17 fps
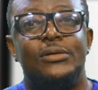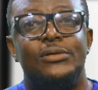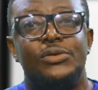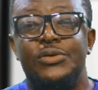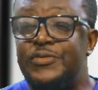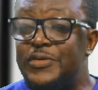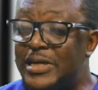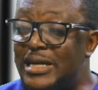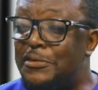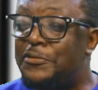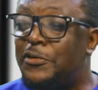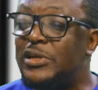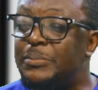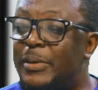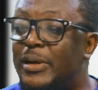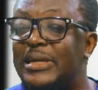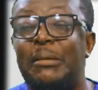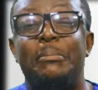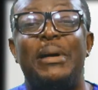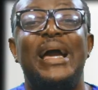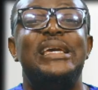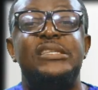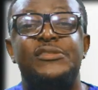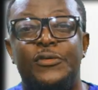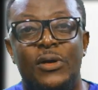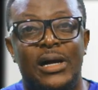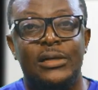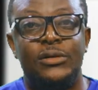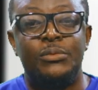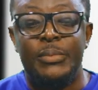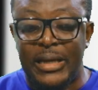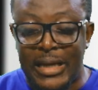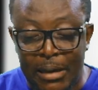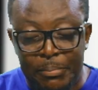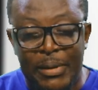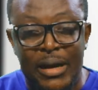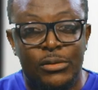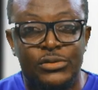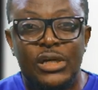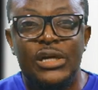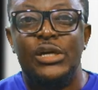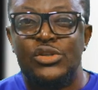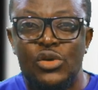So if you can afford the pounder, buy it for her. Don't make her pound.